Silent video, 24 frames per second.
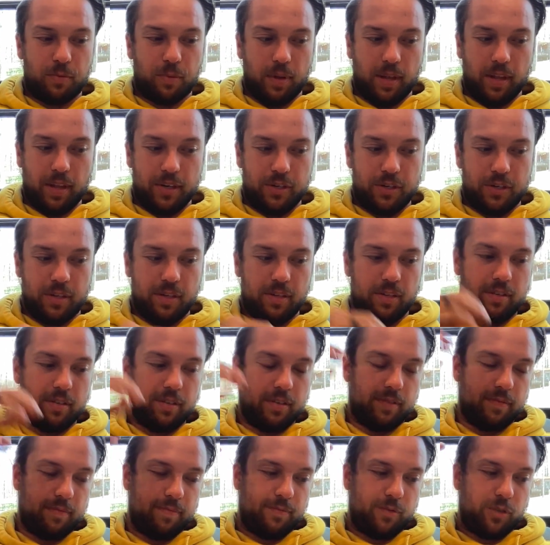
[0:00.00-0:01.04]
religions
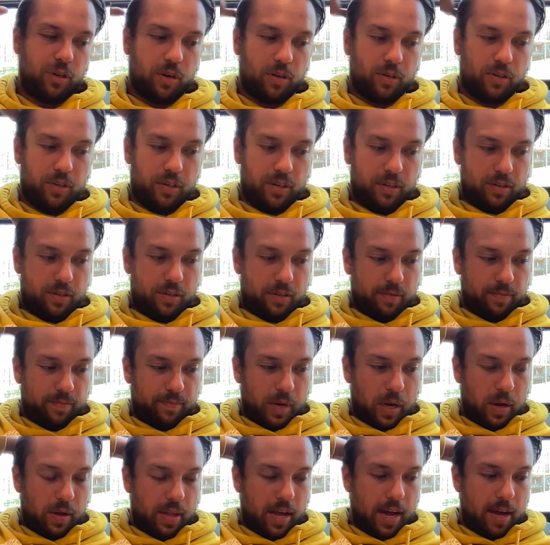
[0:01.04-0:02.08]
and churches and
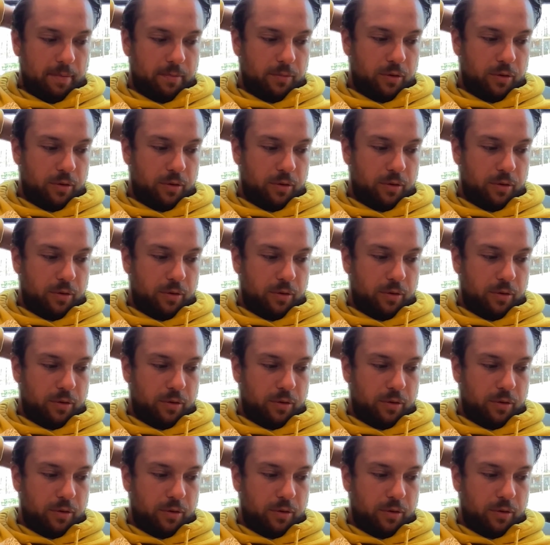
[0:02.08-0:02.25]
all that.